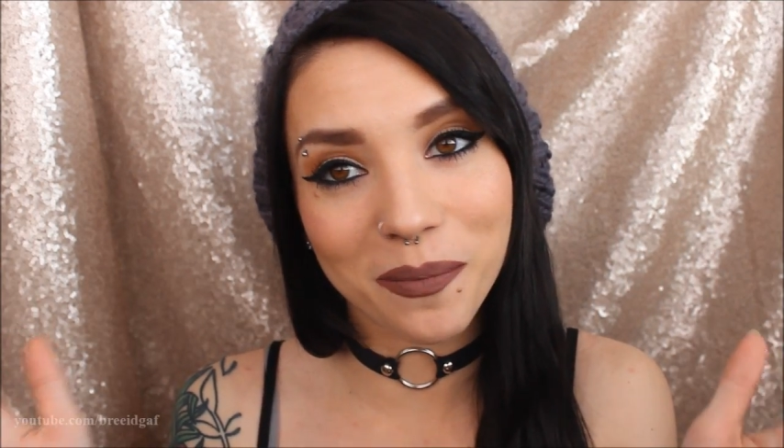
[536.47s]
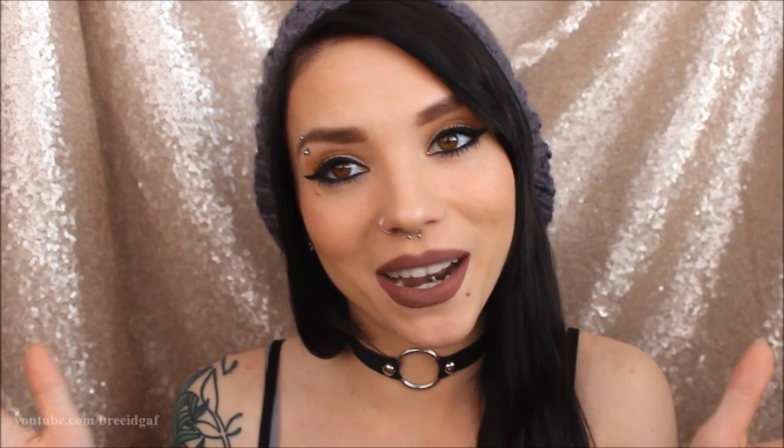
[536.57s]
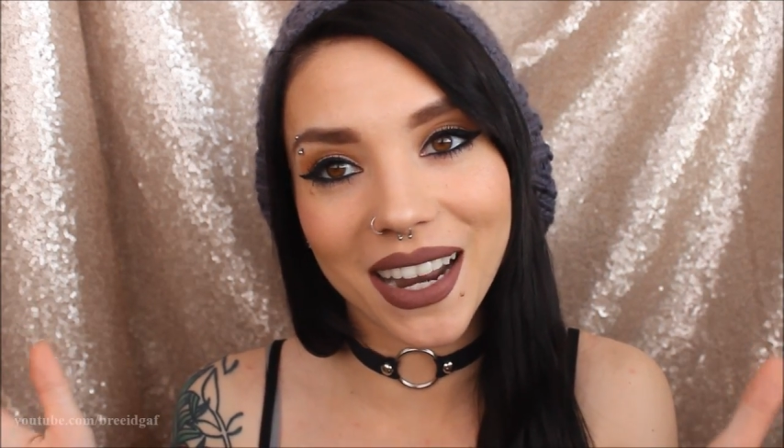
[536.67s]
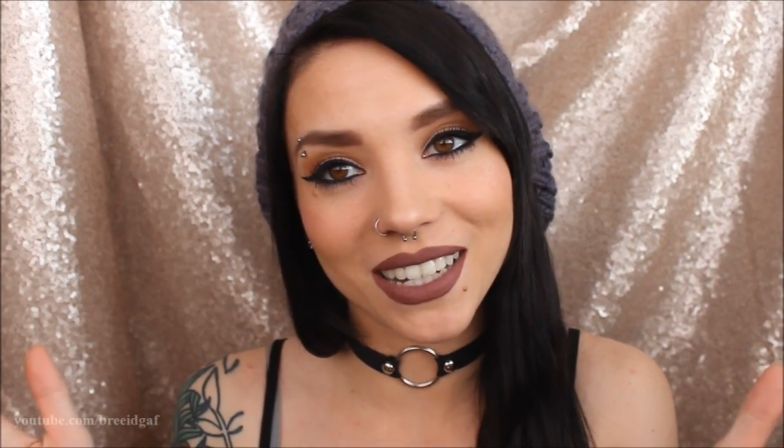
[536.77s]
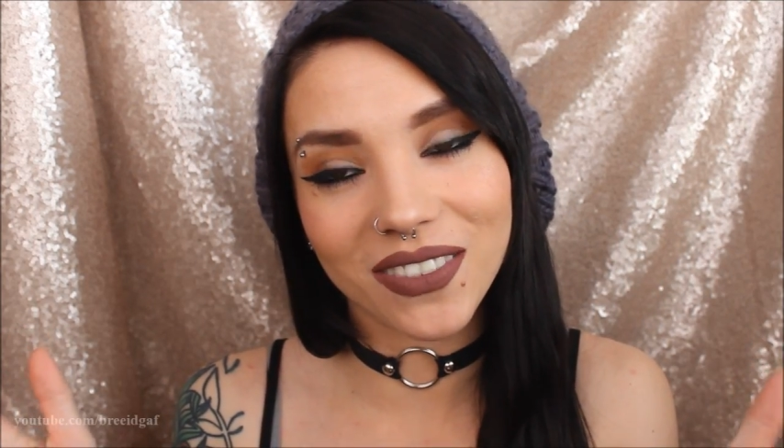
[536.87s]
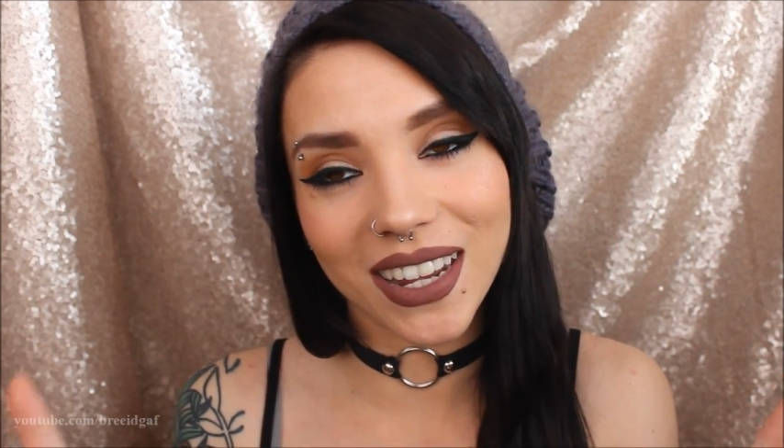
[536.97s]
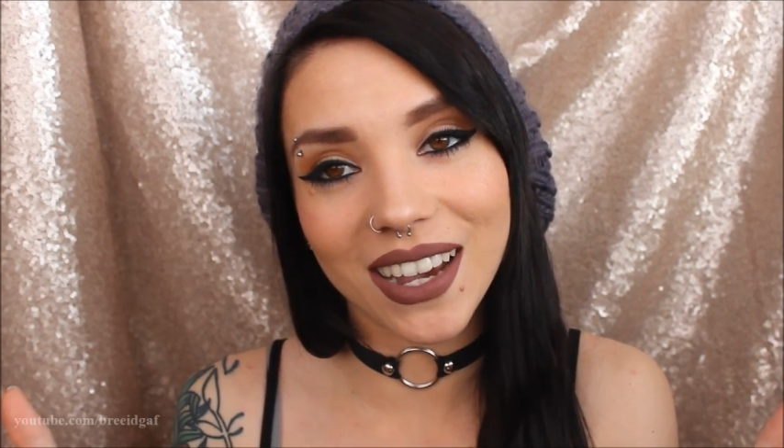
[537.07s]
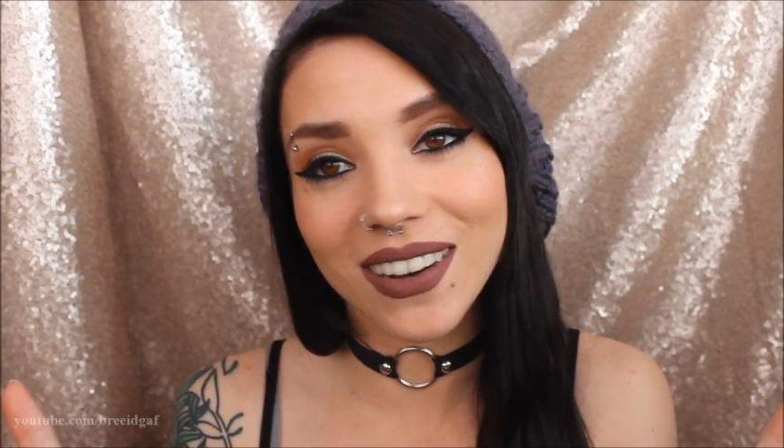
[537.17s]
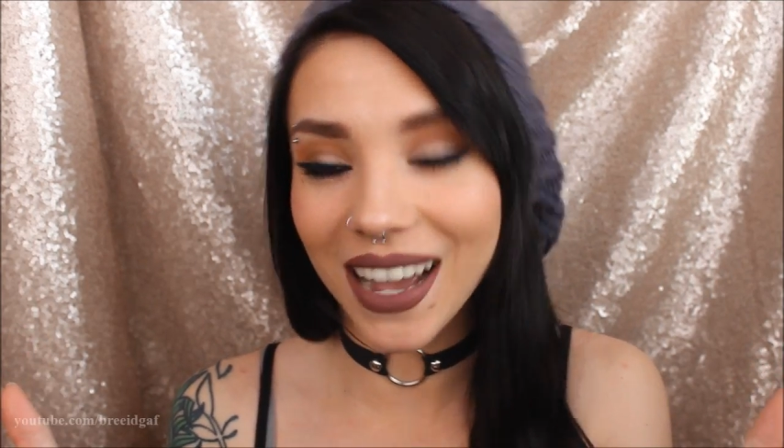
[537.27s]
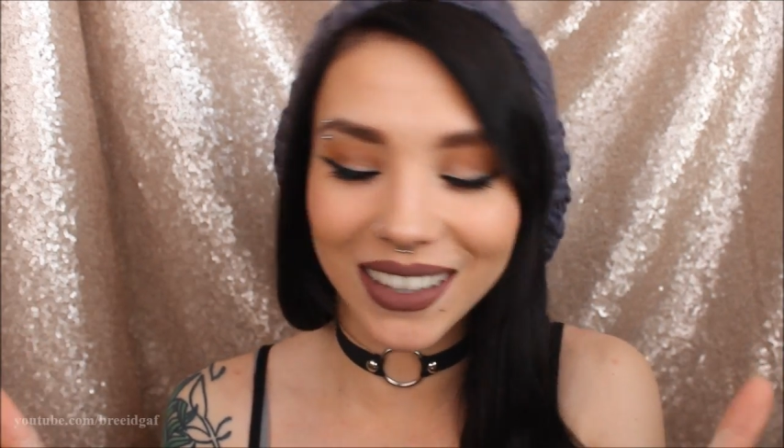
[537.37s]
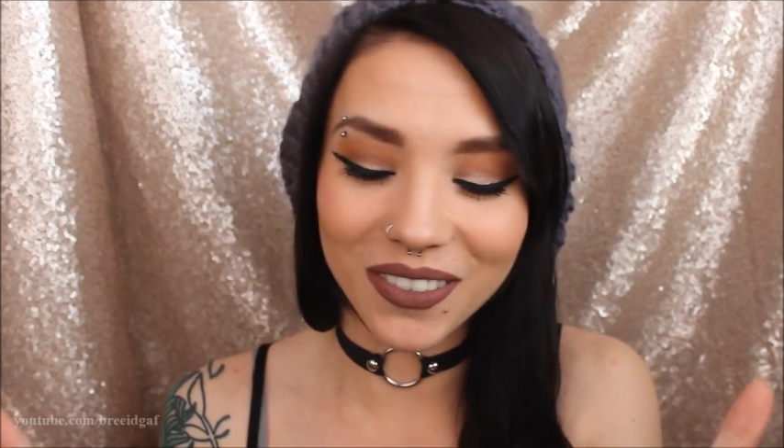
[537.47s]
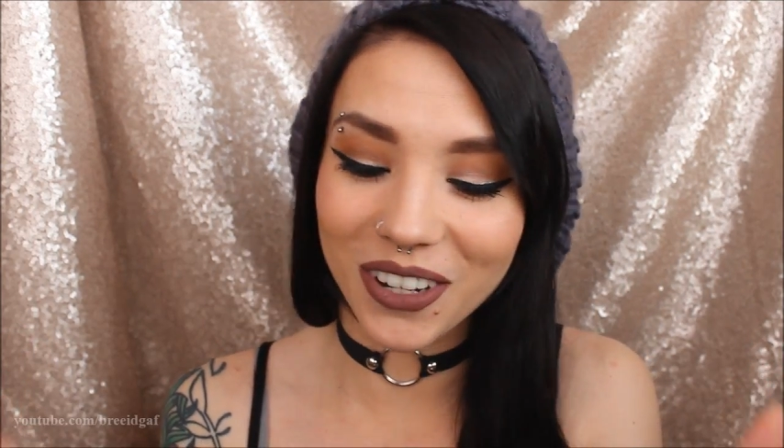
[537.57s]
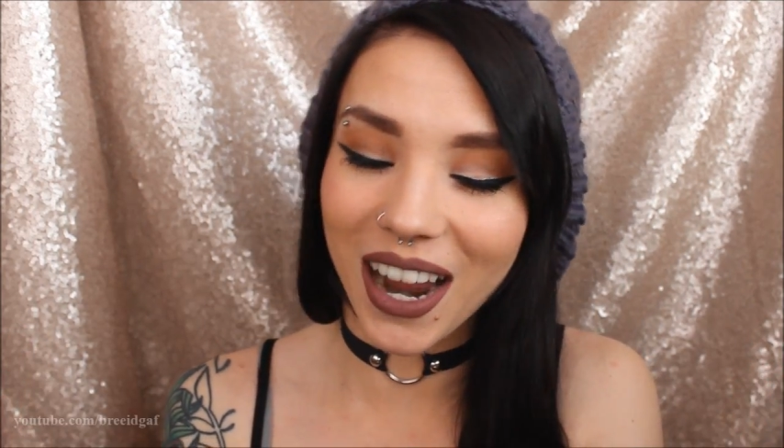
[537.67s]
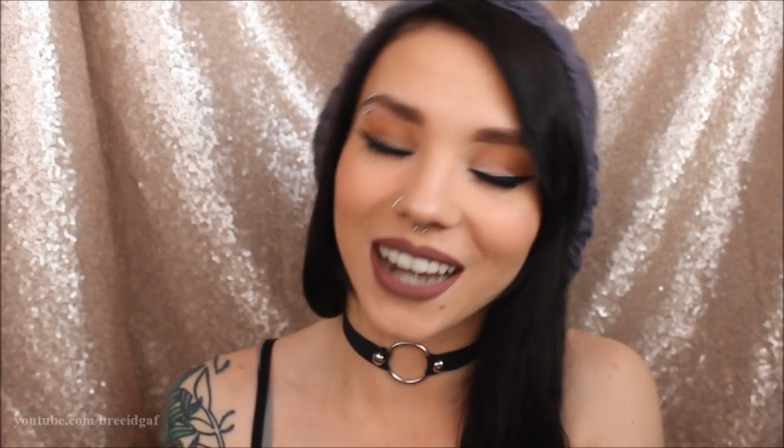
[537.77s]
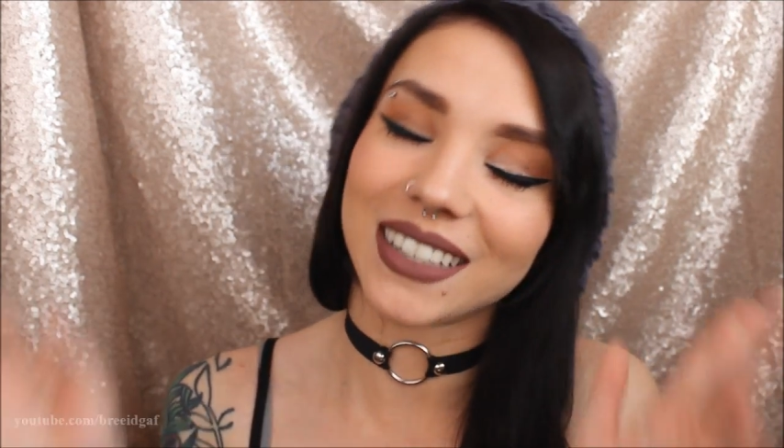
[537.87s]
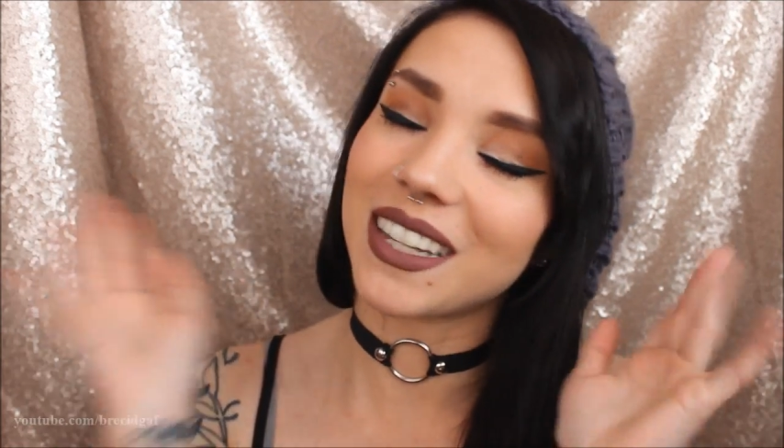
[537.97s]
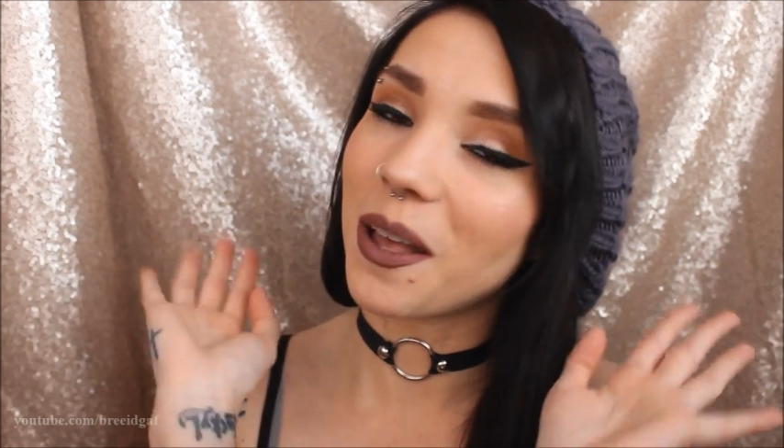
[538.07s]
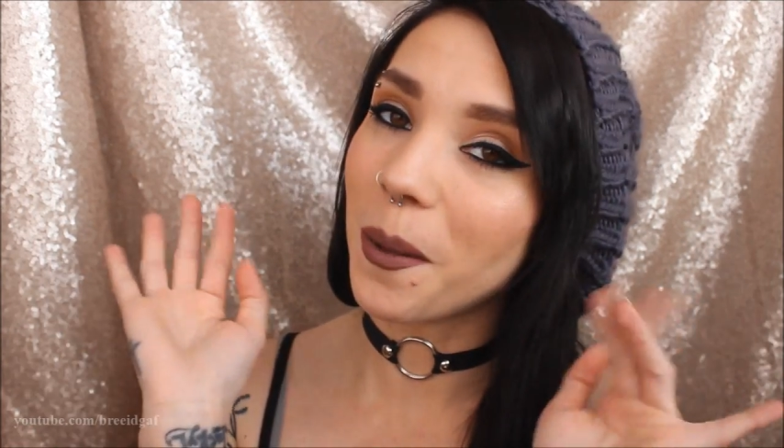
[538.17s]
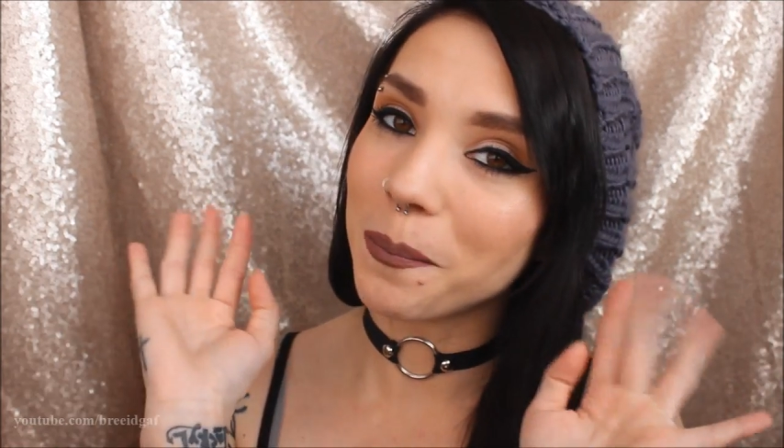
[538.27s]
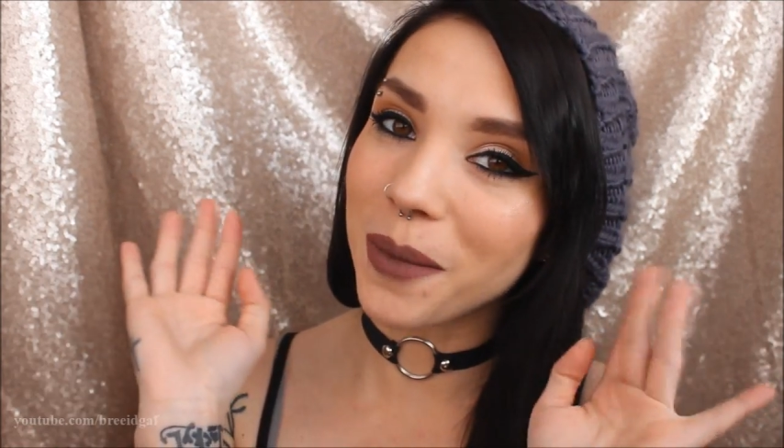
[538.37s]
in my next video. I love you
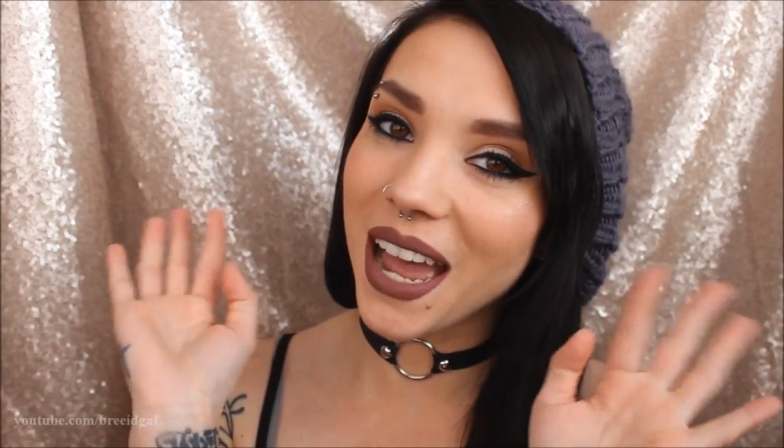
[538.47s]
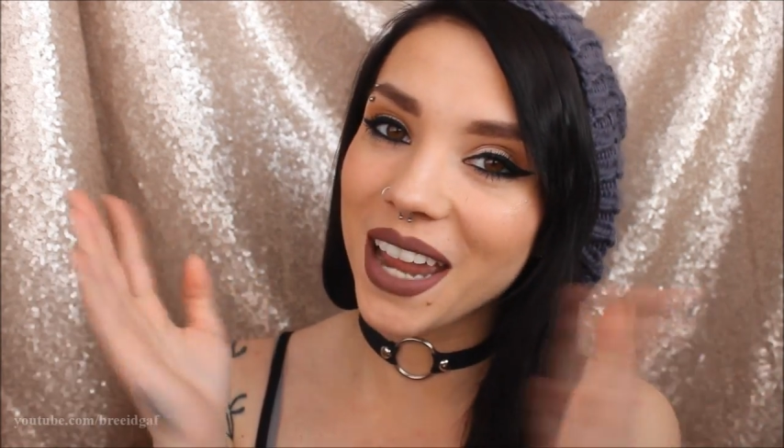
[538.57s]
guys.